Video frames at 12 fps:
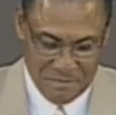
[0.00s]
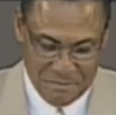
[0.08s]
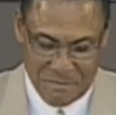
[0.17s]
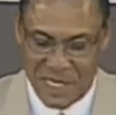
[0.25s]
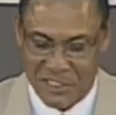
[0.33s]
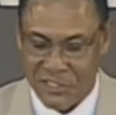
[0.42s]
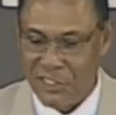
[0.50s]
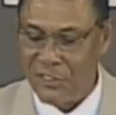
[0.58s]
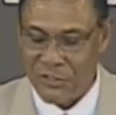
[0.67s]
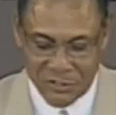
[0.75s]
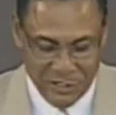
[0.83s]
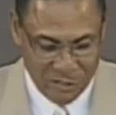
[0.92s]
My
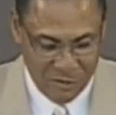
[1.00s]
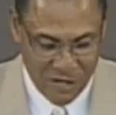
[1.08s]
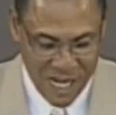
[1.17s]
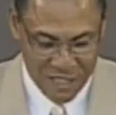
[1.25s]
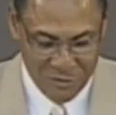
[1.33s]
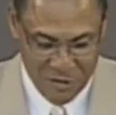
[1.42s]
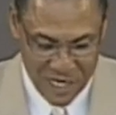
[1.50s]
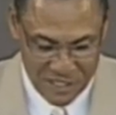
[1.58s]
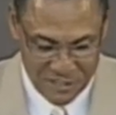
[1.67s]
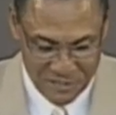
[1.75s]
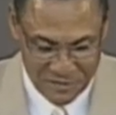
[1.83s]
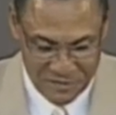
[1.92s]
sincere
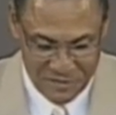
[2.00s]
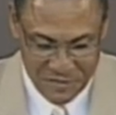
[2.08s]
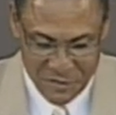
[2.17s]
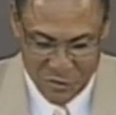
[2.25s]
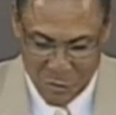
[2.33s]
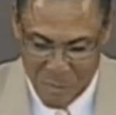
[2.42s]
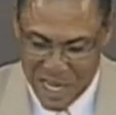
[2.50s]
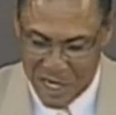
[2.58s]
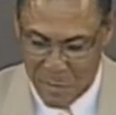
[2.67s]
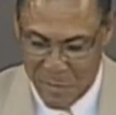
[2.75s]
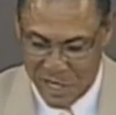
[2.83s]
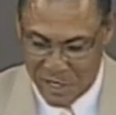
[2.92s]
congratulations to Marty
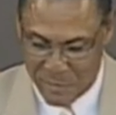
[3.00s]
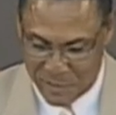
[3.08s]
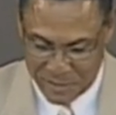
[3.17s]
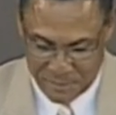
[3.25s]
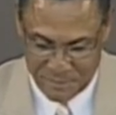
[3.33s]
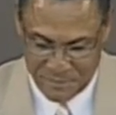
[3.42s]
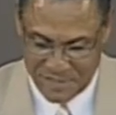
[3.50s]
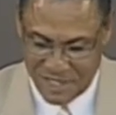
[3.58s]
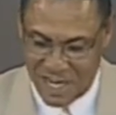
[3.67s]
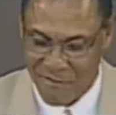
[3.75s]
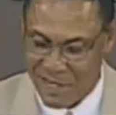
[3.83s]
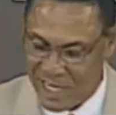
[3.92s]
Brennaman,
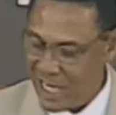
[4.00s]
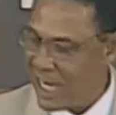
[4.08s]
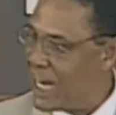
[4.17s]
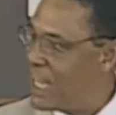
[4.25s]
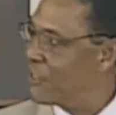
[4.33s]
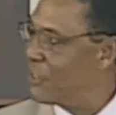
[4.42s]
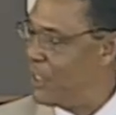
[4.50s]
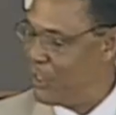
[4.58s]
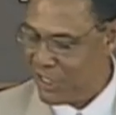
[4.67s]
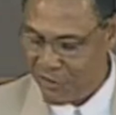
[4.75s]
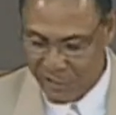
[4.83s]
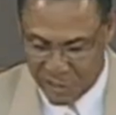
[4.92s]
a very classy
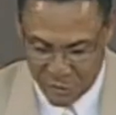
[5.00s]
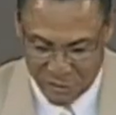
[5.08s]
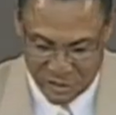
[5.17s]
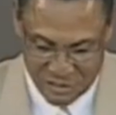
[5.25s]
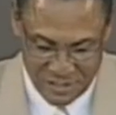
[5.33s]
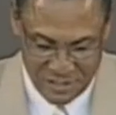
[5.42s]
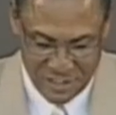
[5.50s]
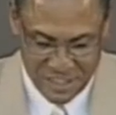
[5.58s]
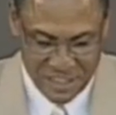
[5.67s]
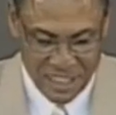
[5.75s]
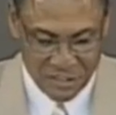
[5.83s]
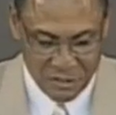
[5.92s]
individual
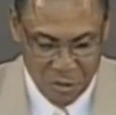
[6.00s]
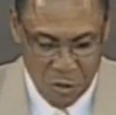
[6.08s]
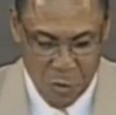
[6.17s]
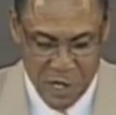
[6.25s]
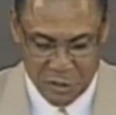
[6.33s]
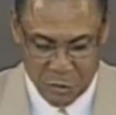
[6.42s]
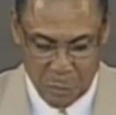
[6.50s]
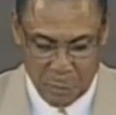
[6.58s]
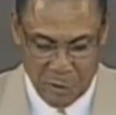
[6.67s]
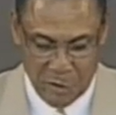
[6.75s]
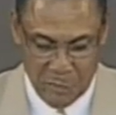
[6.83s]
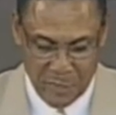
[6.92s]
that's always
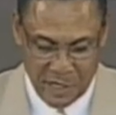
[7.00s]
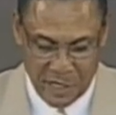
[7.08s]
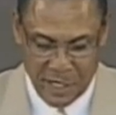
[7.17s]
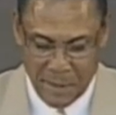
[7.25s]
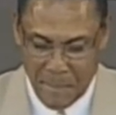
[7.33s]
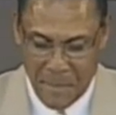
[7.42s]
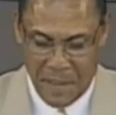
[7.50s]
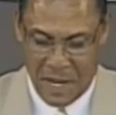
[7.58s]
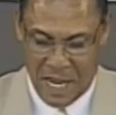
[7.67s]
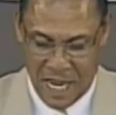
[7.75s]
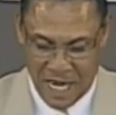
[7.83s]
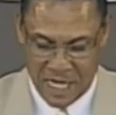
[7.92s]
supported me
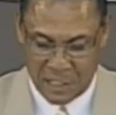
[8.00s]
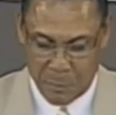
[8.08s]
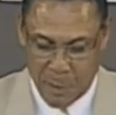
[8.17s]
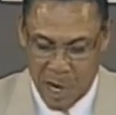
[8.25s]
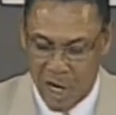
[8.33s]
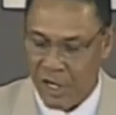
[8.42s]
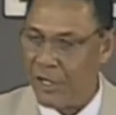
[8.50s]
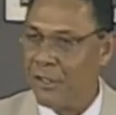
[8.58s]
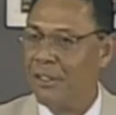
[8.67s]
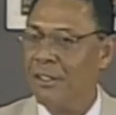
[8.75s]
and his partner,